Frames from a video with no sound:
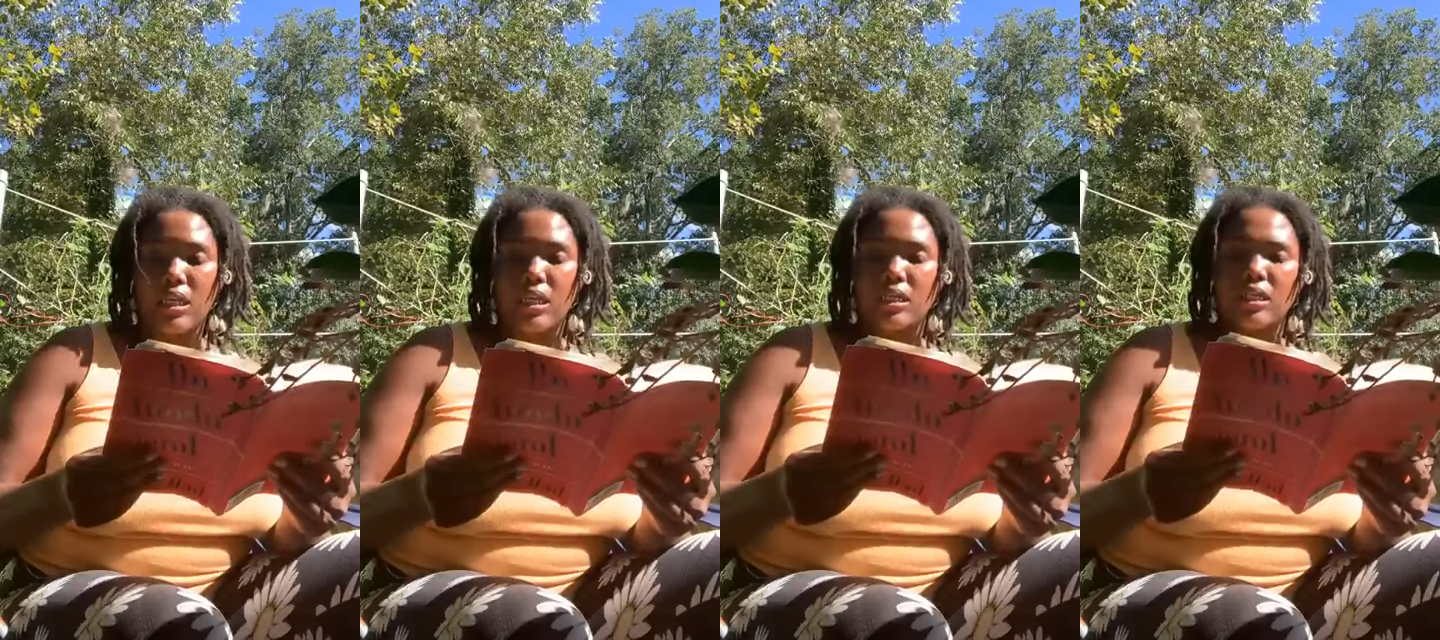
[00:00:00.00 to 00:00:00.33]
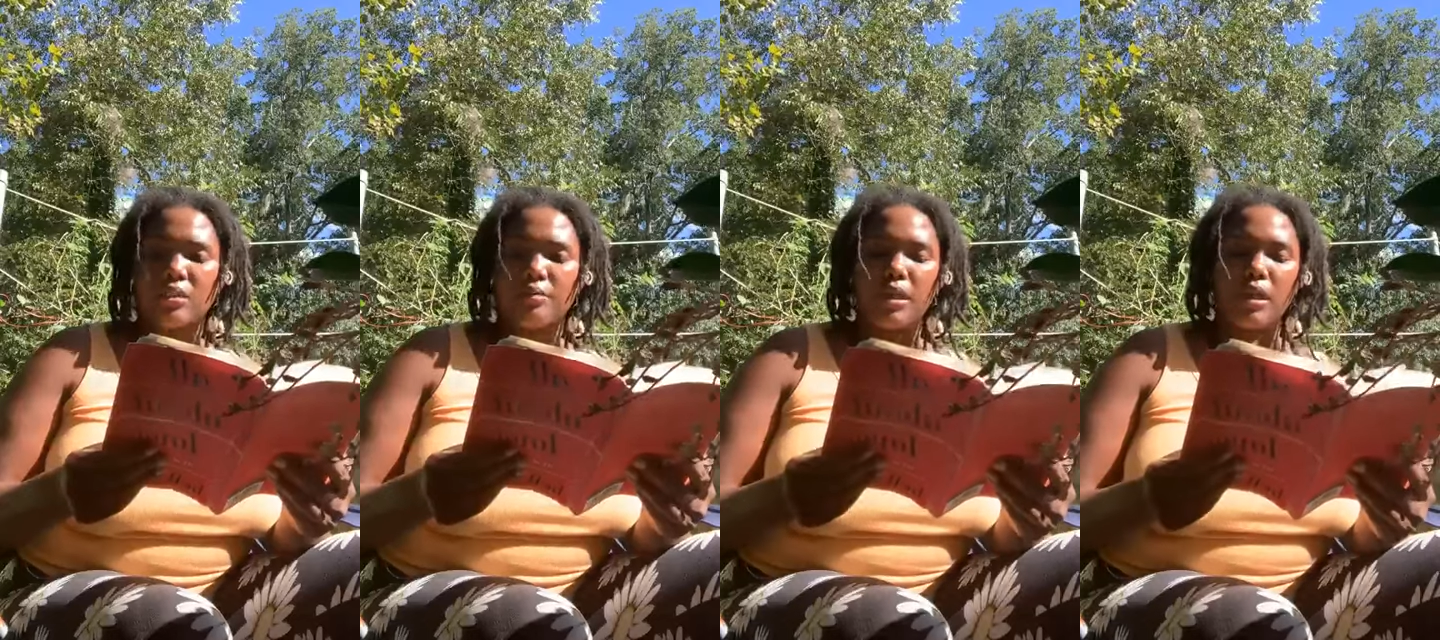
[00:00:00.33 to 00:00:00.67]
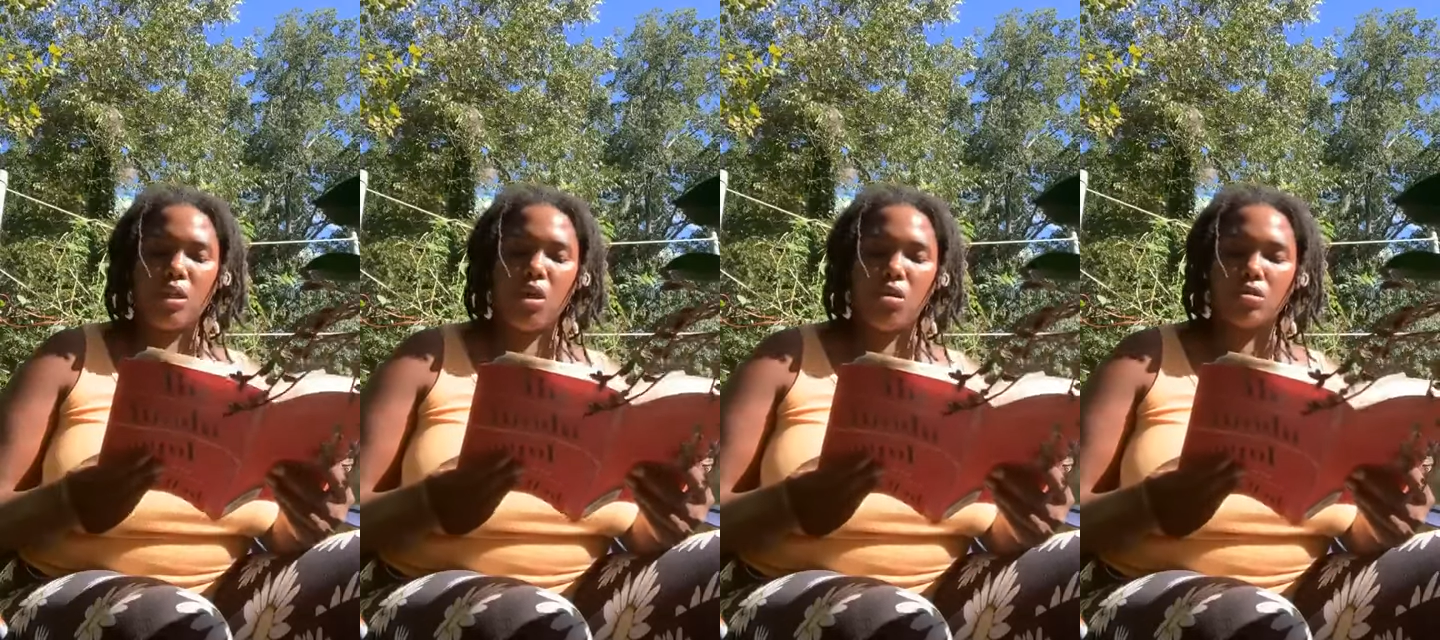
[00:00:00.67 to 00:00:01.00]
It took me a
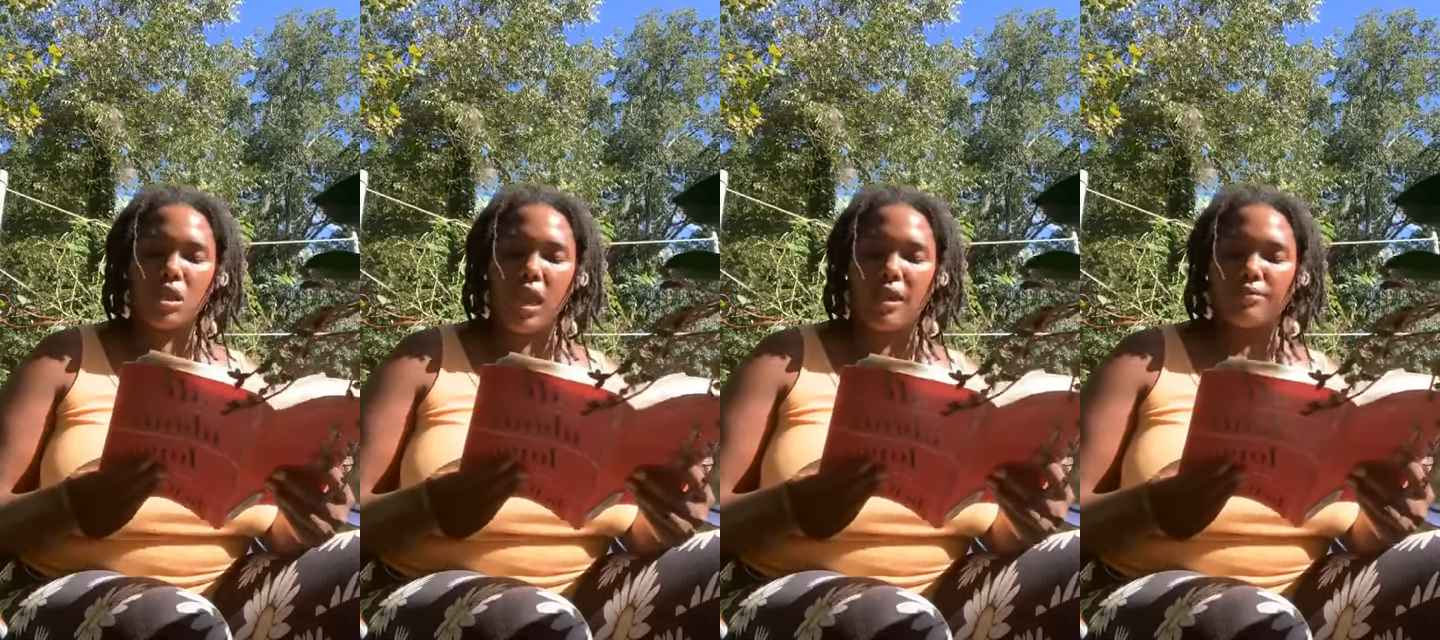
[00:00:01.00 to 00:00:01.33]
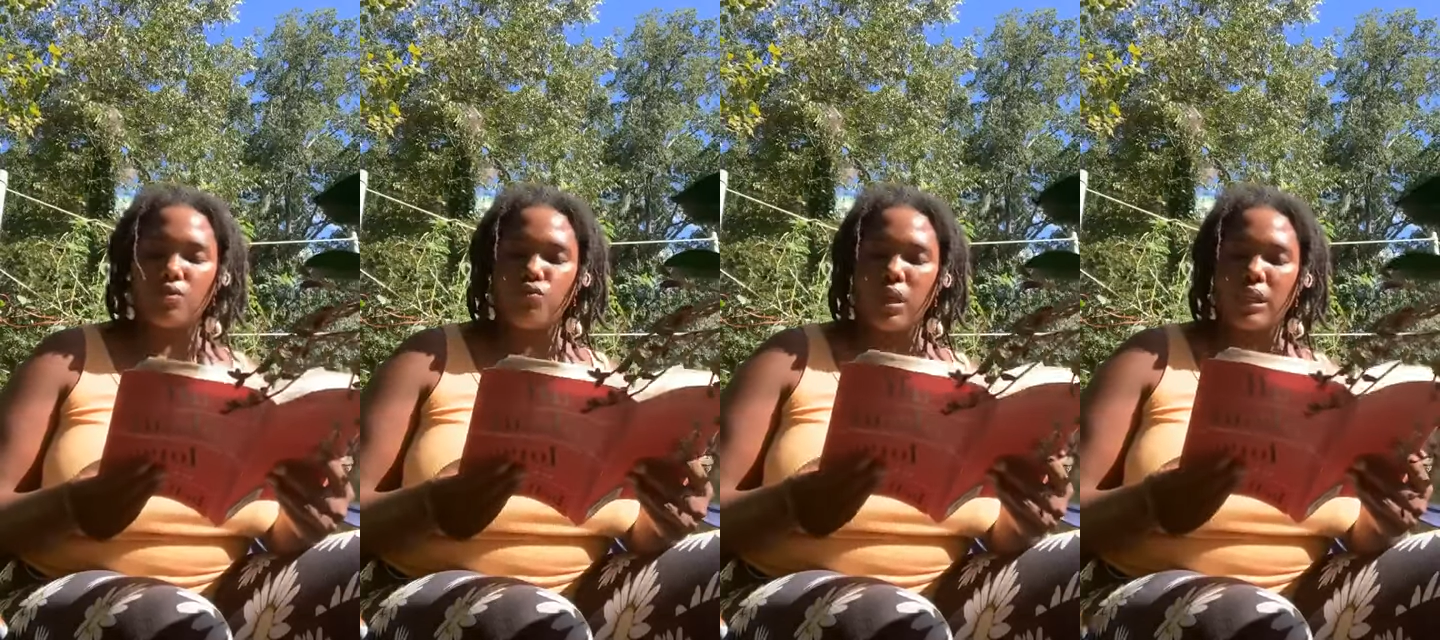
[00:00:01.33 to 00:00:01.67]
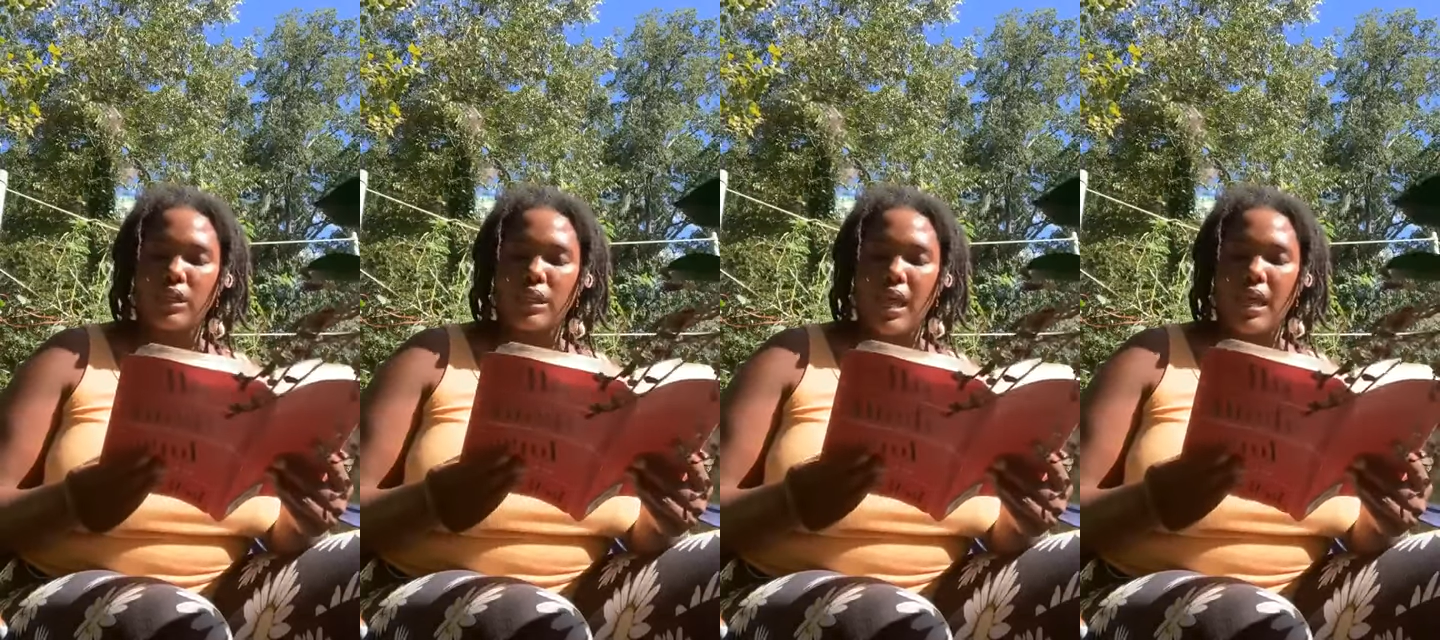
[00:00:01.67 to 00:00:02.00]
long time to
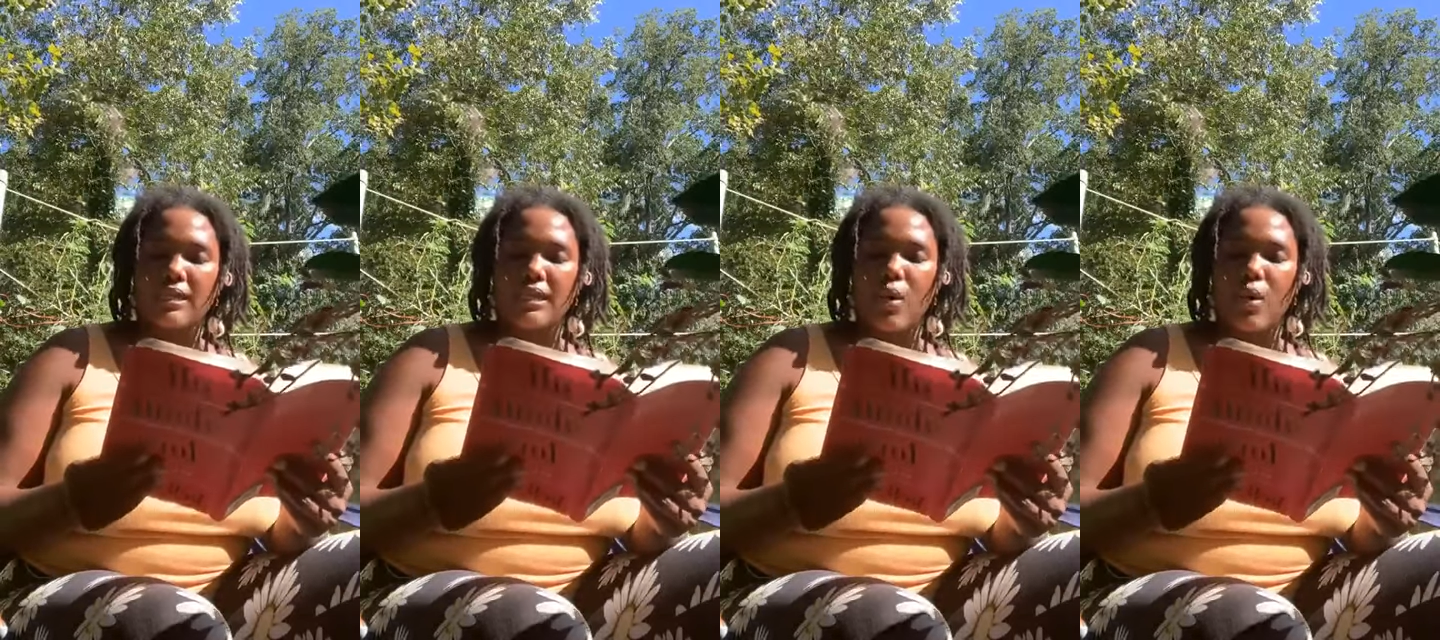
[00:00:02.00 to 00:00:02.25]
recognize